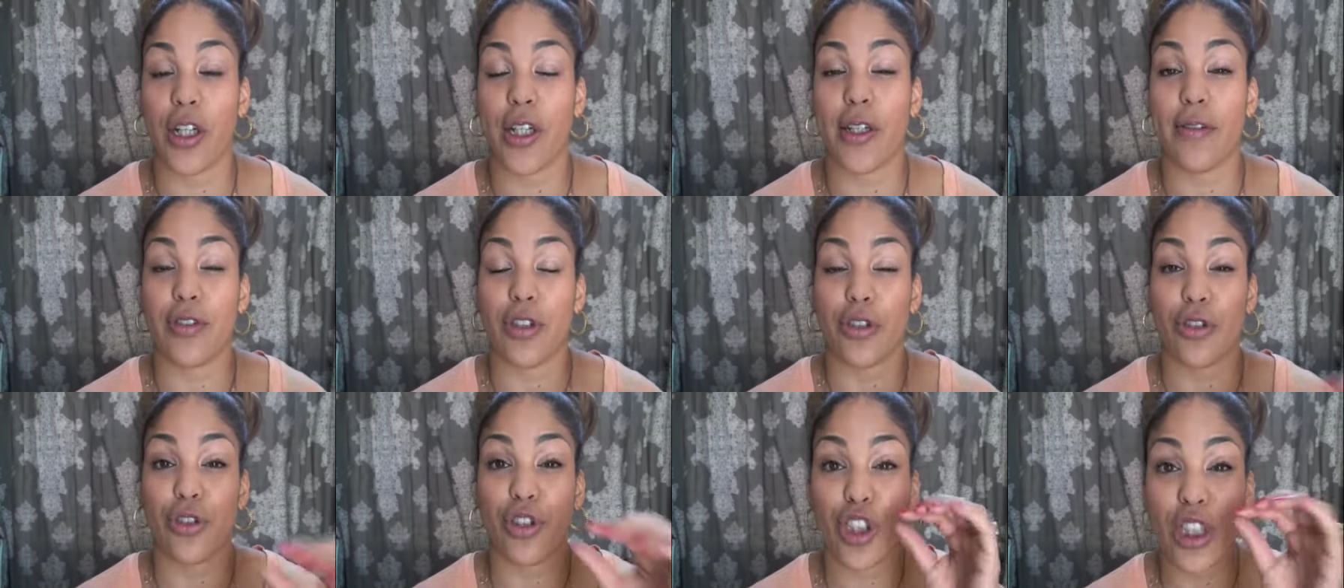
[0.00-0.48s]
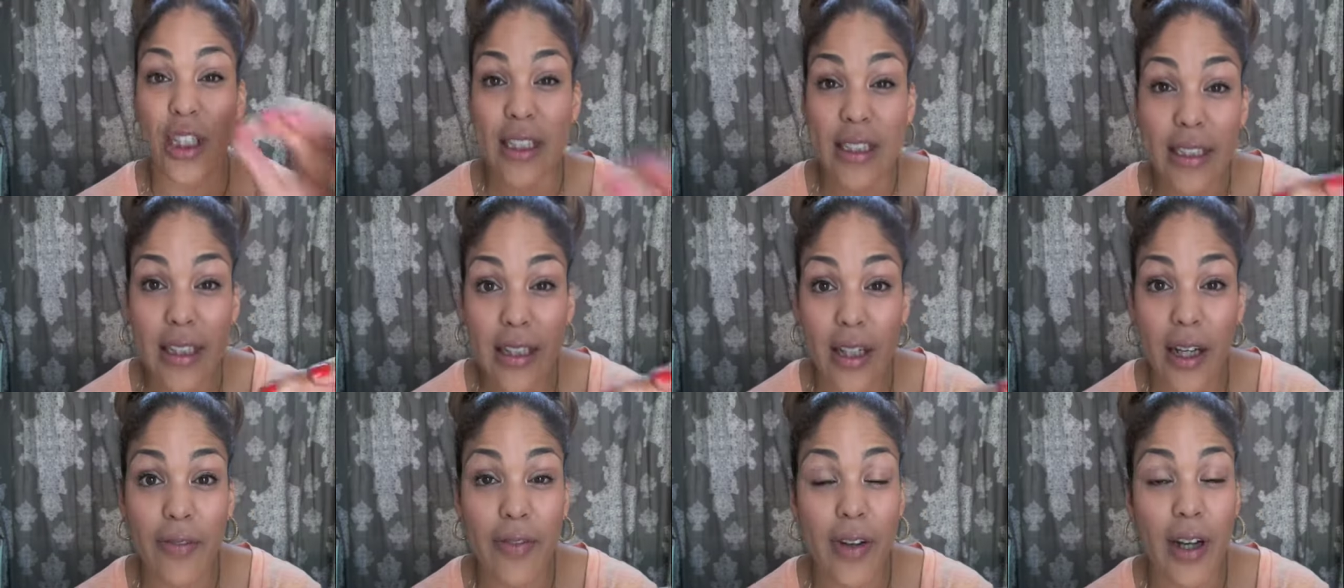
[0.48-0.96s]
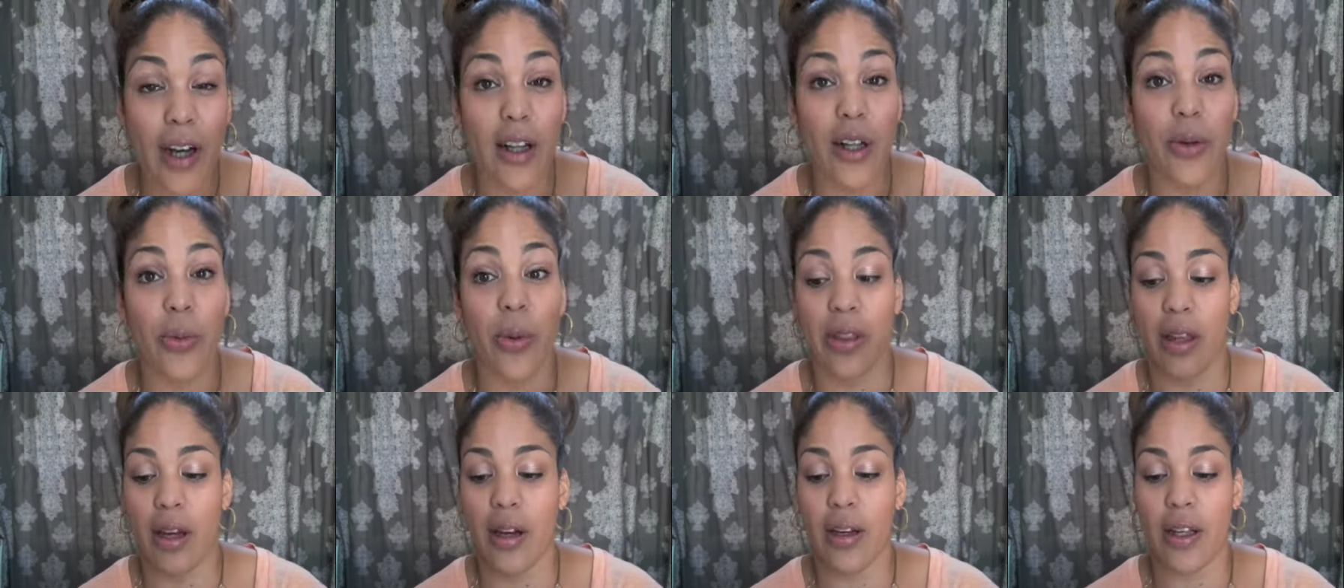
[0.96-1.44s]
It gives you just enough
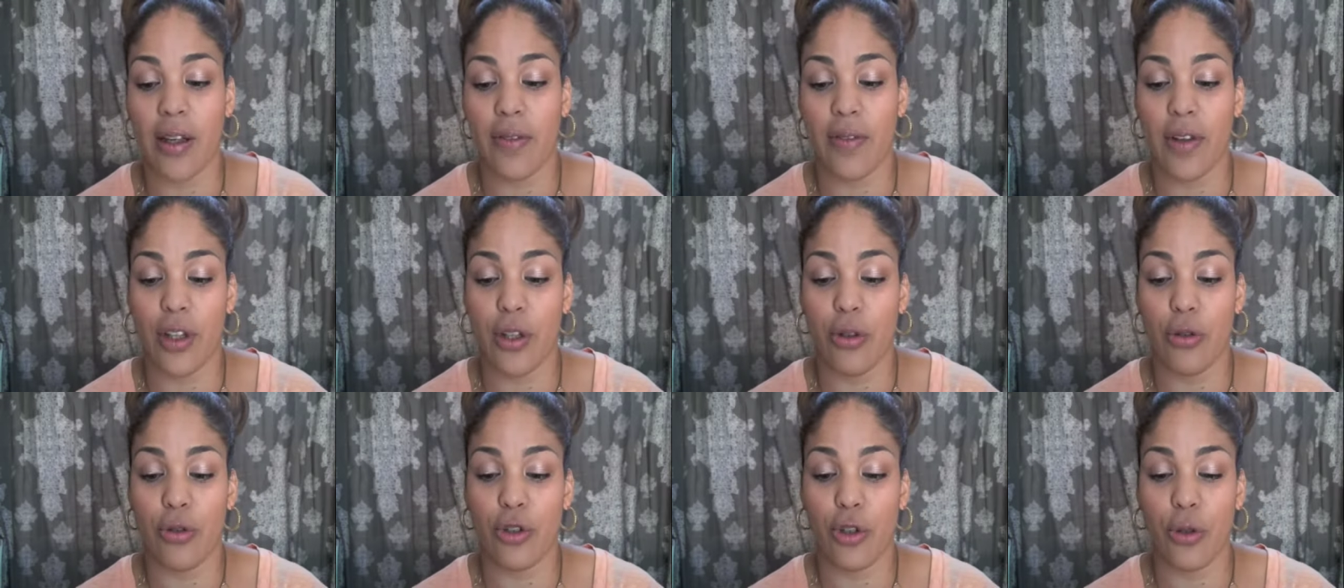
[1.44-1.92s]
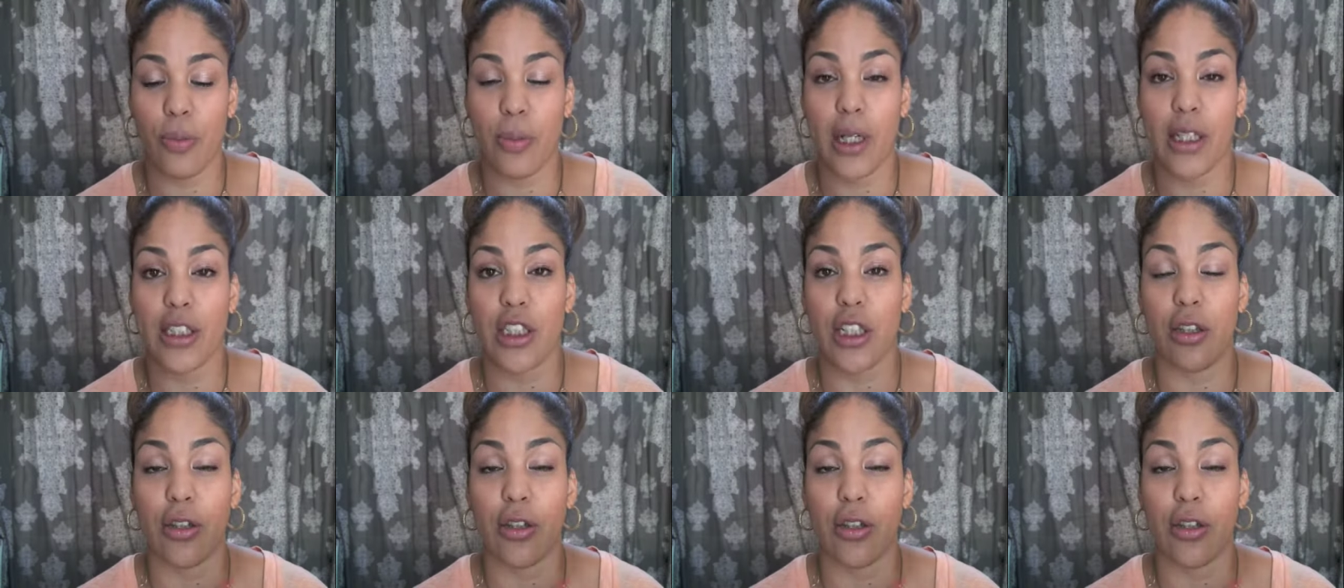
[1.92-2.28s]
color without giving you too much